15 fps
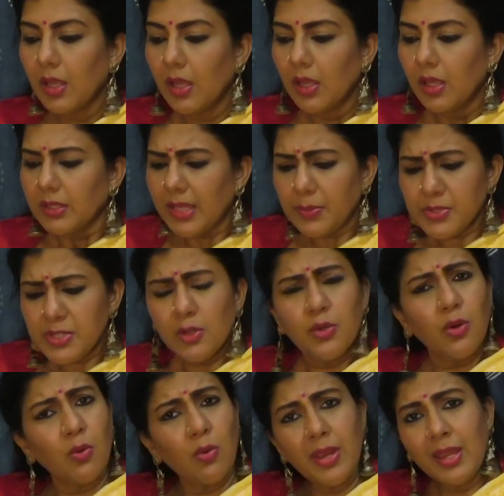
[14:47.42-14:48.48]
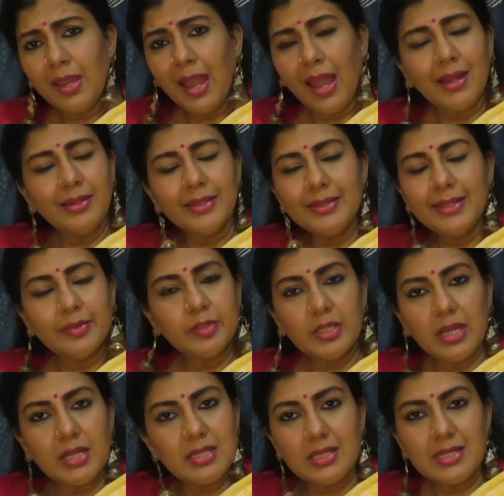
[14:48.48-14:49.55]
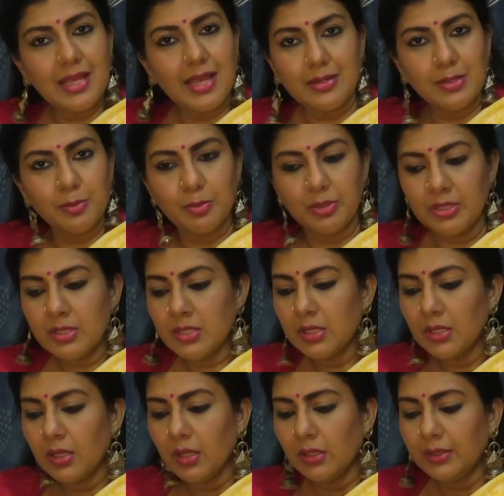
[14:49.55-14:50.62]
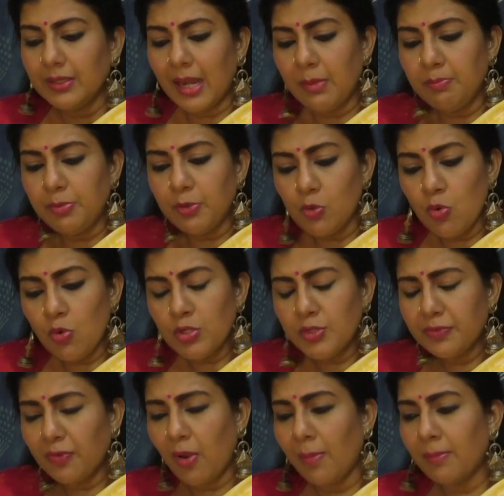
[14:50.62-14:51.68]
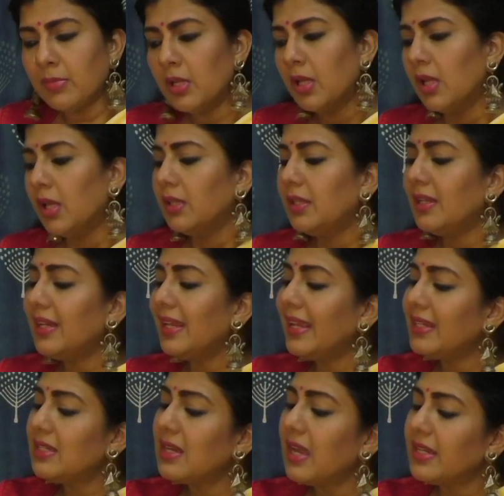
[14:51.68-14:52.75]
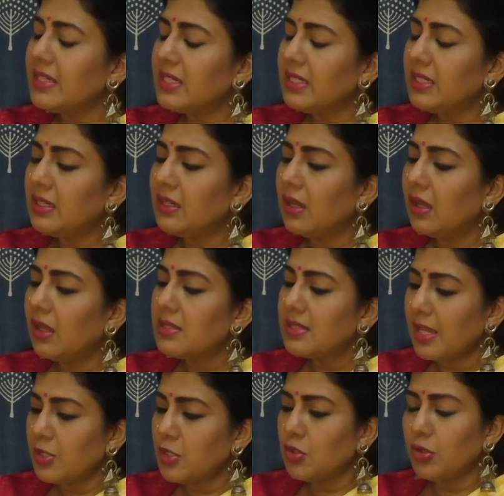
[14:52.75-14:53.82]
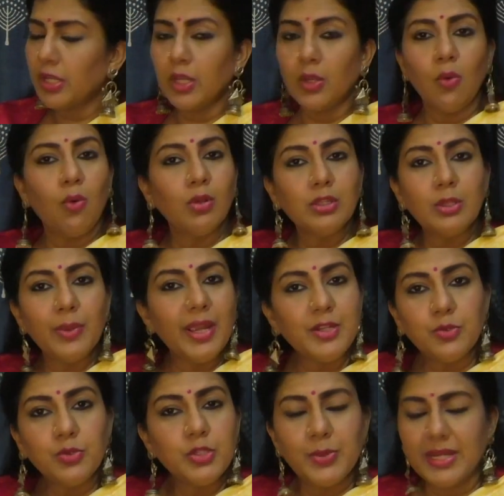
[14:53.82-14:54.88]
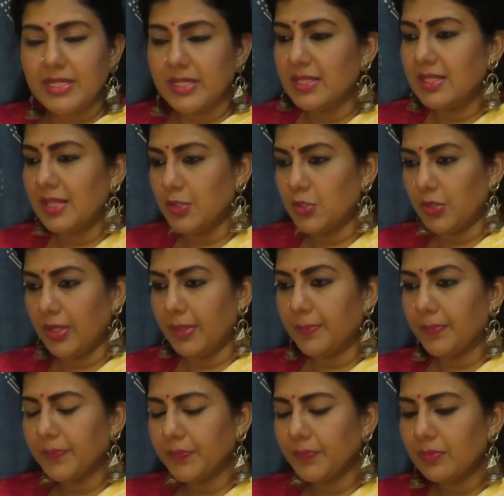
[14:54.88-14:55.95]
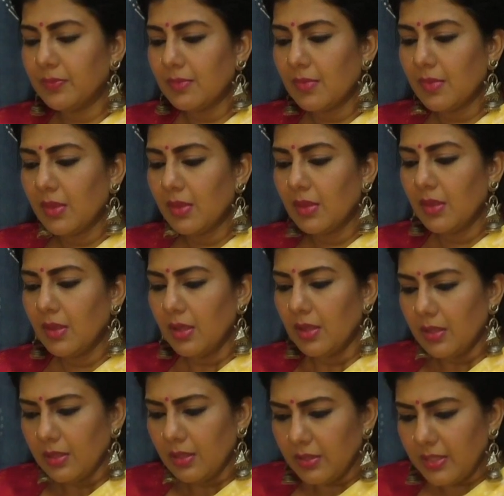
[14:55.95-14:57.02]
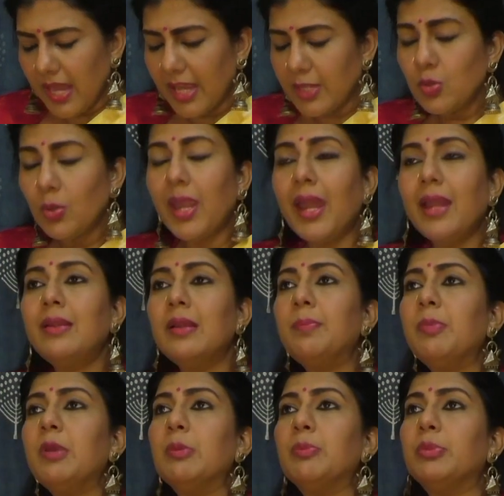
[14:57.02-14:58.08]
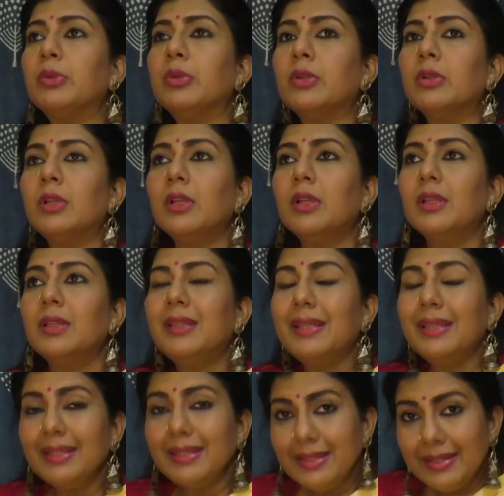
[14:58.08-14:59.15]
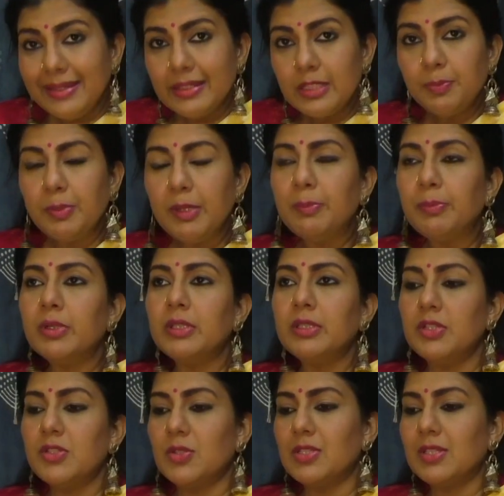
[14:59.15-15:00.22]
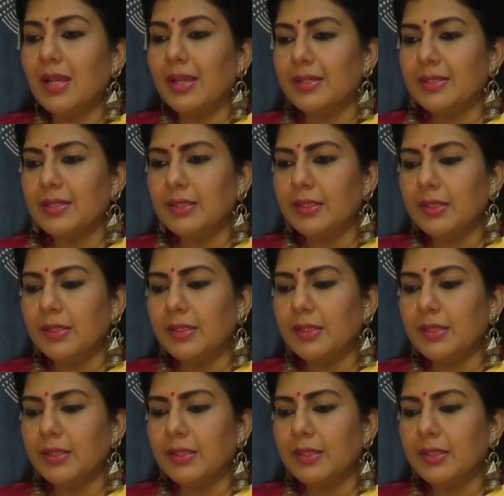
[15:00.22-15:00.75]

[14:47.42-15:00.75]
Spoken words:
There was a growing anti-Devadasi sentiment that brewed from the late 19th century all the way to the 20th century. the educated people, the elite people in the society